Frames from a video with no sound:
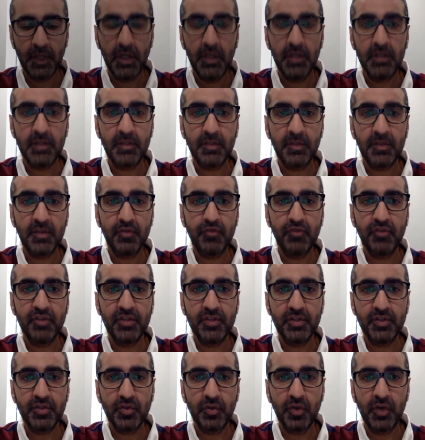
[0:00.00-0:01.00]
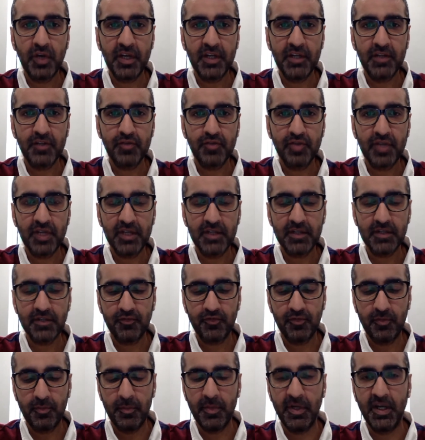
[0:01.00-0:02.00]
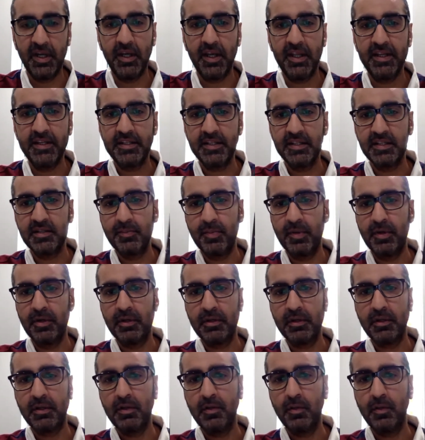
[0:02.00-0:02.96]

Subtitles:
So I'm going to read a short extract from my latest book,